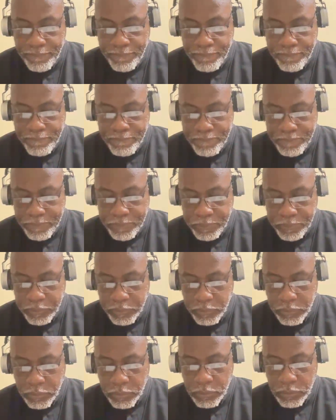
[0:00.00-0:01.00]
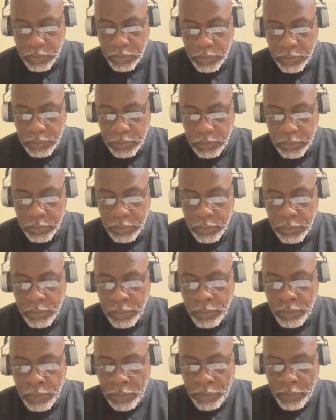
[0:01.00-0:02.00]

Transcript: No one is speaking in this clip.